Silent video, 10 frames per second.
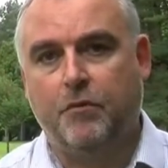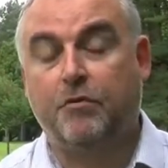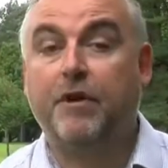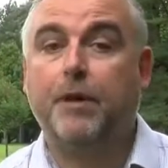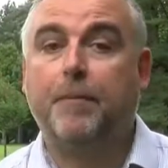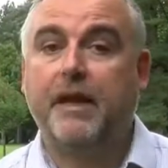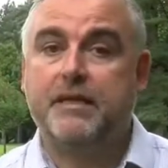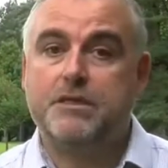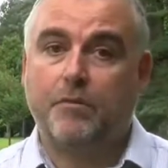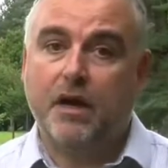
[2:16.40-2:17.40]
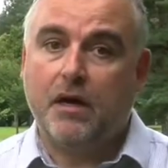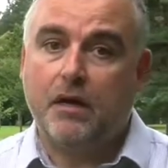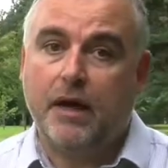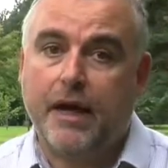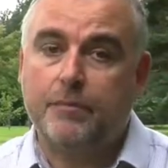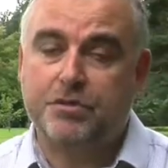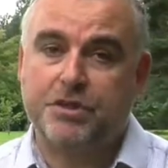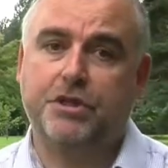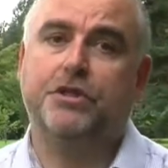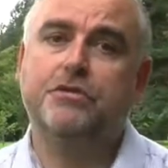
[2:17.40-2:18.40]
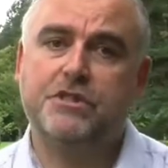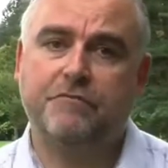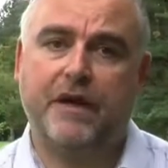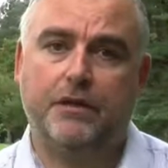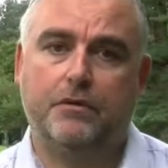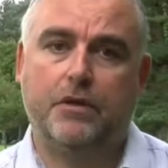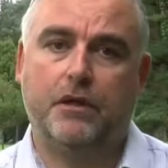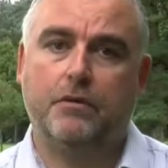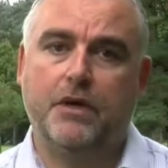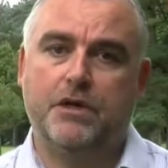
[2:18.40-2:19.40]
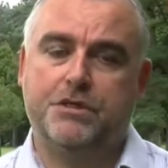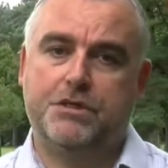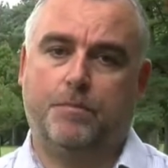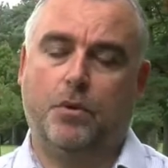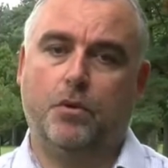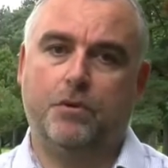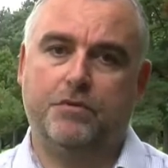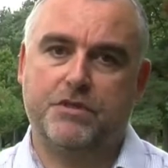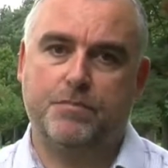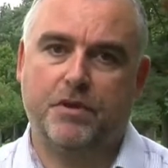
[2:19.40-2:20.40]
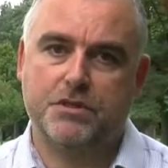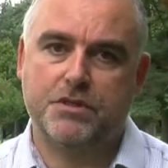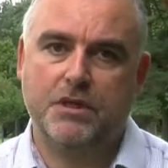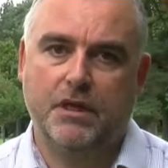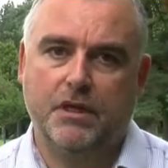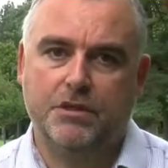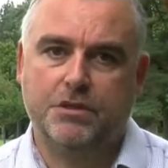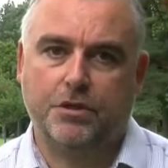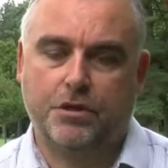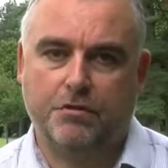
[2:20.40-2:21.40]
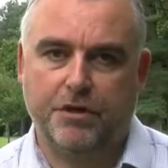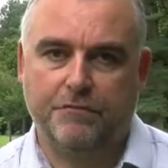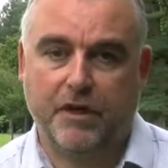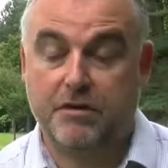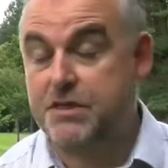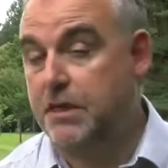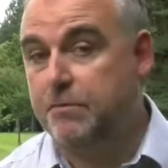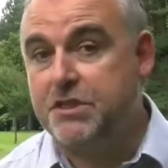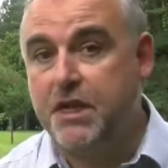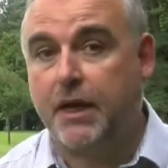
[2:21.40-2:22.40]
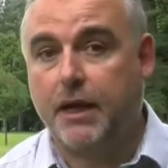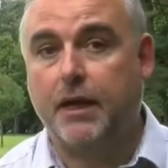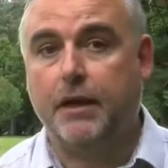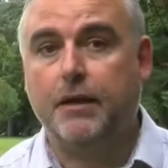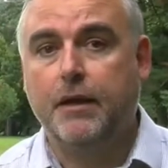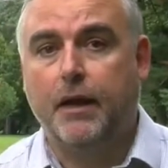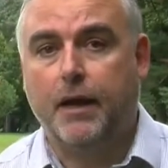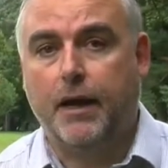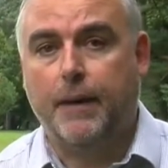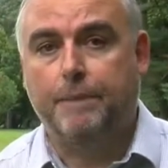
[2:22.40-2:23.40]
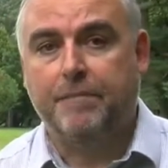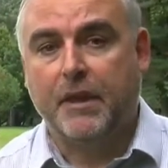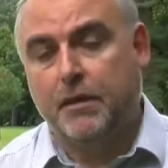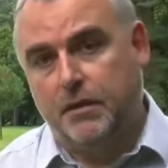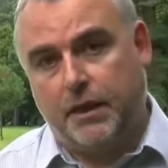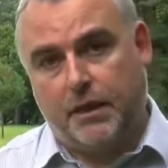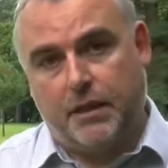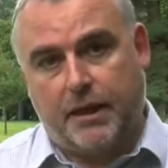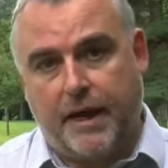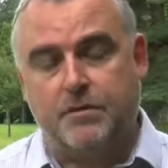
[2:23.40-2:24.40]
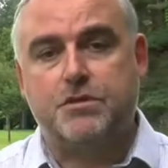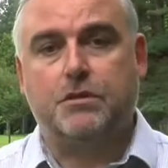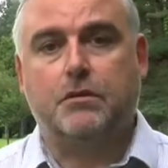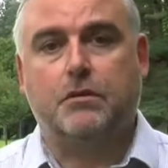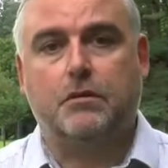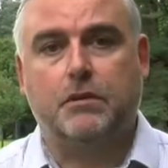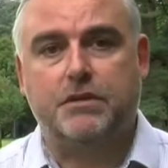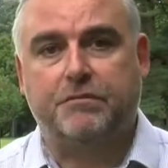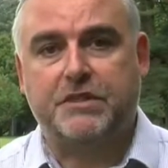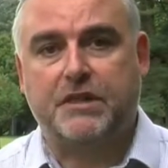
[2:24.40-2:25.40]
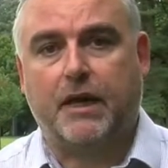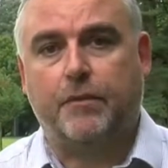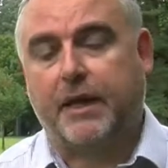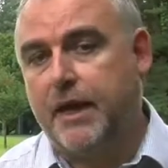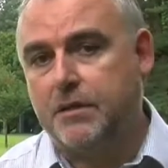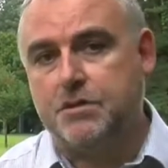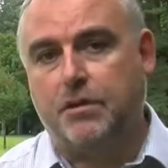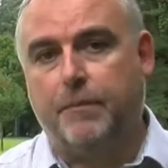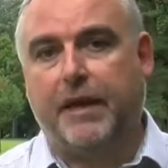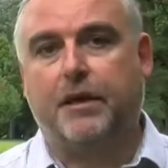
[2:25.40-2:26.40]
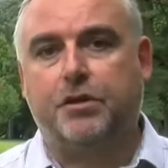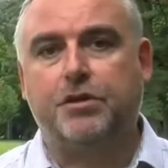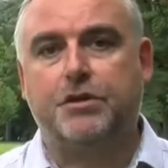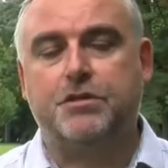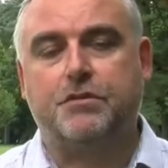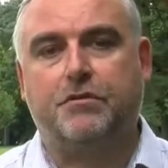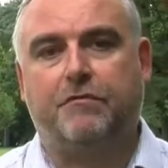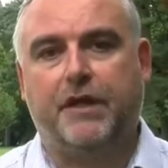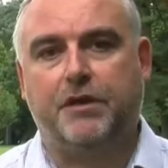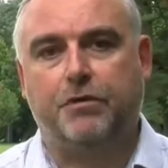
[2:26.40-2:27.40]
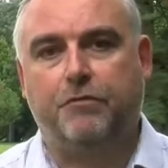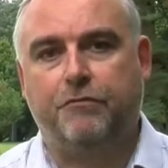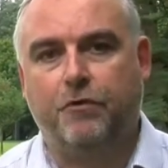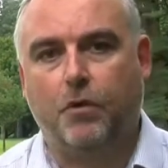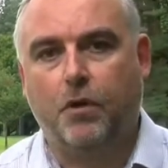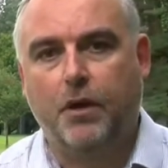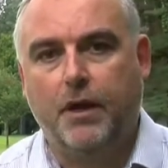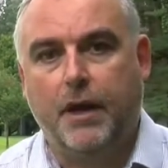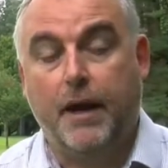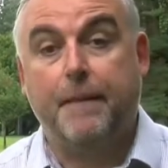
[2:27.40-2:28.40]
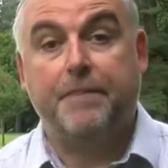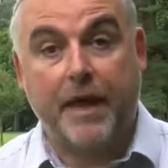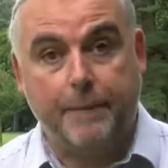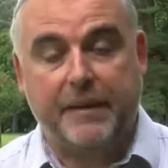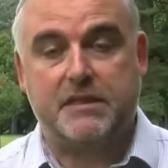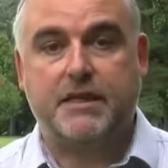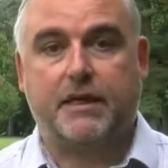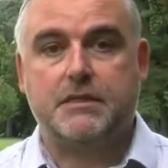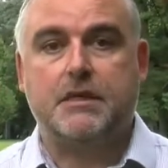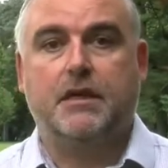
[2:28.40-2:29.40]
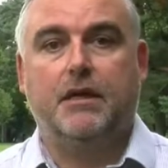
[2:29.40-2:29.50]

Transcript: We're very pleased that we are able to use the venue, though, to support the response to coronavirus, and in particular, um, the, the council, Dumfries and Galloway Council, are making good use of the venue for uh, their meetings